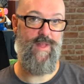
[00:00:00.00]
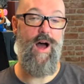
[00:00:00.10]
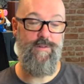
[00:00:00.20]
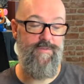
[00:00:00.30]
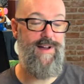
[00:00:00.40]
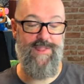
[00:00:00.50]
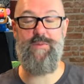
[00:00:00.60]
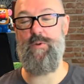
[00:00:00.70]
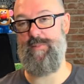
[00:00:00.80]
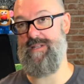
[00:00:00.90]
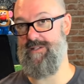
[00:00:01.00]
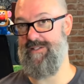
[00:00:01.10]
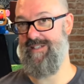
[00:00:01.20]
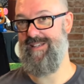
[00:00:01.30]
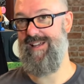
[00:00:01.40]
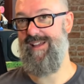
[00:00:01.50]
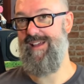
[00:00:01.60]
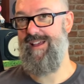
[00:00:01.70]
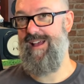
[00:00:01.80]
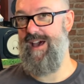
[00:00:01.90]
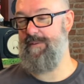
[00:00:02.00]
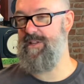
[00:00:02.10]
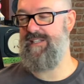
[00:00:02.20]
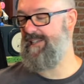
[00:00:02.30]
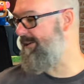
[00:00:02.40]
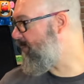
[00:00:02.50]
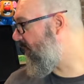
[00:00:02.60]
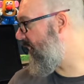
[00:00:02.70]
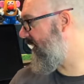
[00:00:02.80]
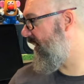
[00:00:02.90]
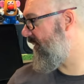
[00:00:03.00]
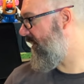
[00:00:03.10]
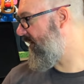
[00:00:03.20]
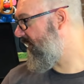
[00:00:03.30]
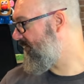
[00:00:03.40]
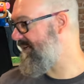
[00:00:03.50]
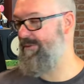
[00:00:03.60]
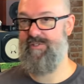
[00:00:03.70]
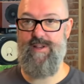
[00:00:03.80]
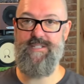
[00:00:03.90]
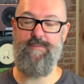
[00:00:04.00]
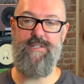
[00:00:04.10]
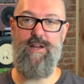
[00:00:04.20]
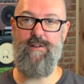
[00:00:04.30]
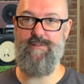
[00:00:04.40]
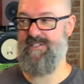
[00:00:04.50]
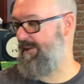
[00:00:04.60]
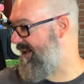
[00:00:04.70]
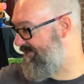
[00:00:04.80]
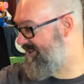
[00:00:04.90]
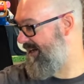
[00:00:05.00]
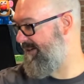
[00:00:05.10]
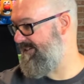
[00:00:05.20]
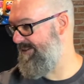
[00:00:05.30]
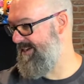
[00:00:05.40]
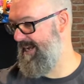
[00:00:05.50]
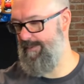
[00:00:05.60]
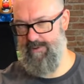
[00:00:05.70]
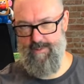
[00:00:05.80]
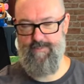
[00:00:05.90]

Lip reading: Unfathomably good. And I'm going to tell you why, and I'll demonstrate some tones, and I'll have a secondary camera,